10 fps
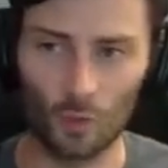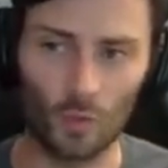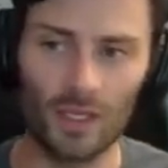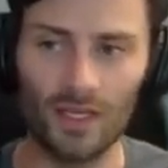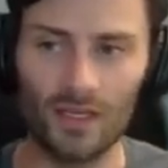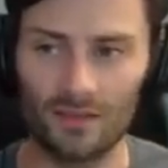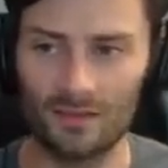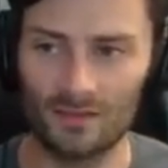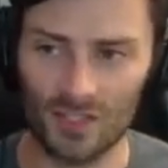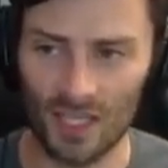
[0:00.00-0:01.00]

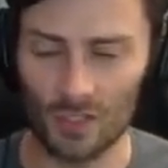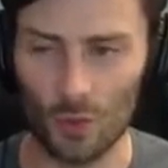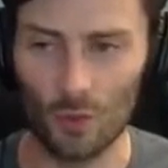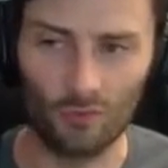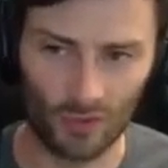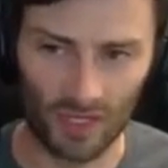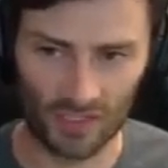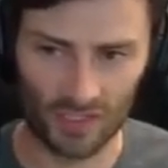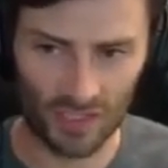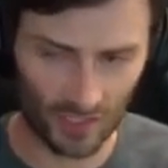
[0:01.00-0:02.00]
grid schedule for next